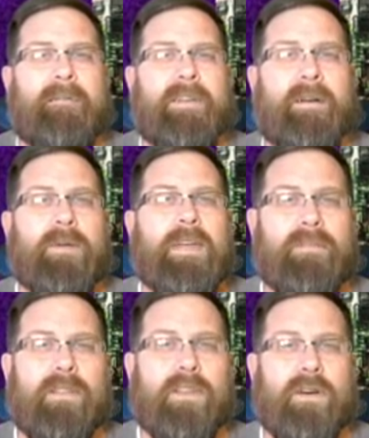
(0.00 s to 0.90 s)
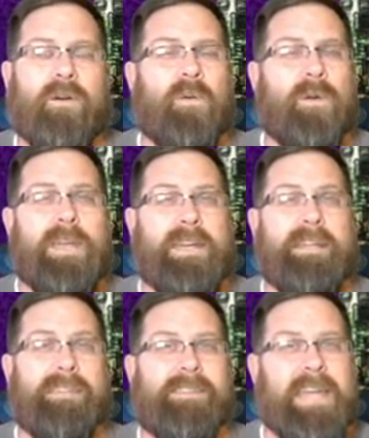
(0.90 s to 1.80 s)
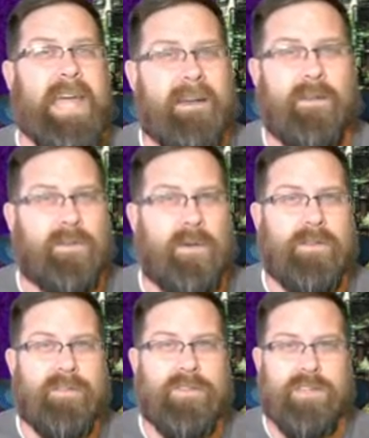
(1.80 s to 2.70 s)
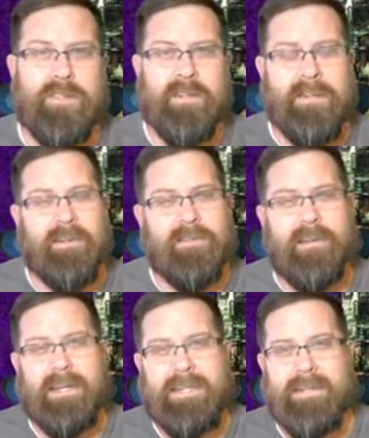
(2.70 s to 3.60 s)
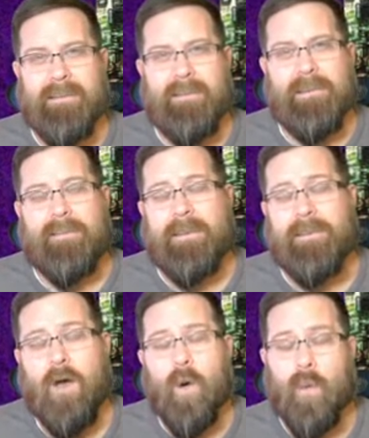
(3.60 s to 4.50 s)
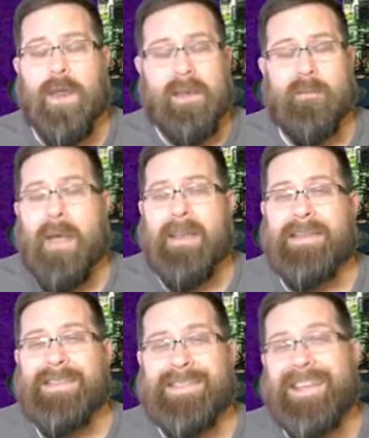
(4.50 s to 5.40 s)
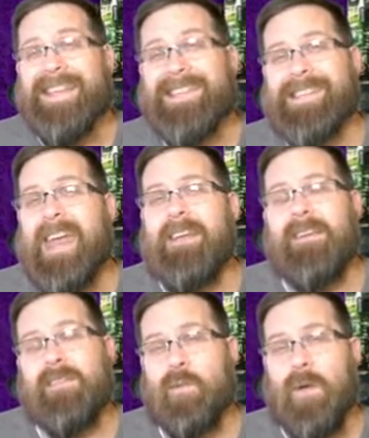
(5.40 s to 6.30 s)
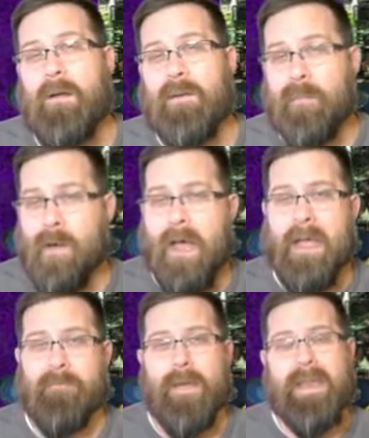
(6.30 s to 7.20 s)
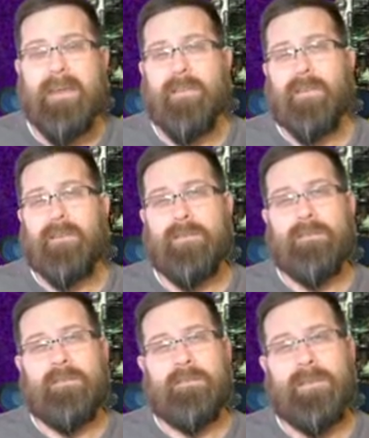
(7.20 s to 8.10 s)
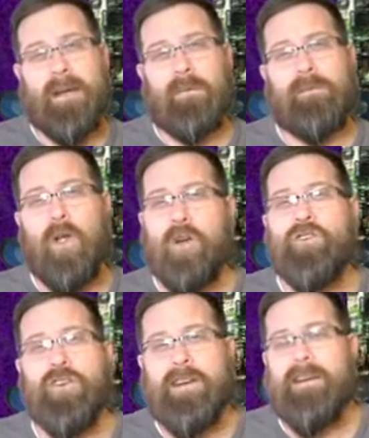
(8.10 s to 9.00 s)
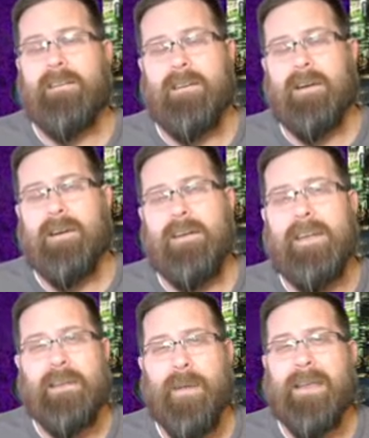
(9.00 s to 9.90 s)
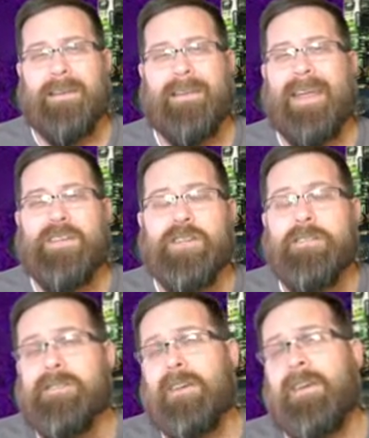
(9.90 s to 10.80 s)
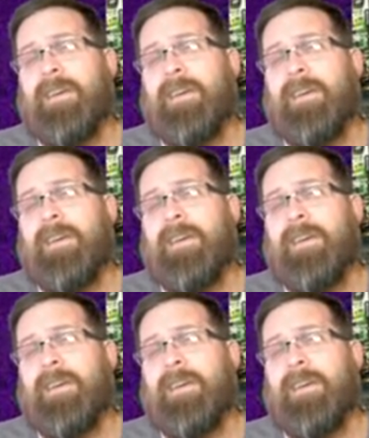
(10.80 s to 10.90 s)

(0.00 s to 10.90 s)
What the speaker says: Even though it's Seattle, so it's just it's its own independent city-state surrounded by many other larger independent nations.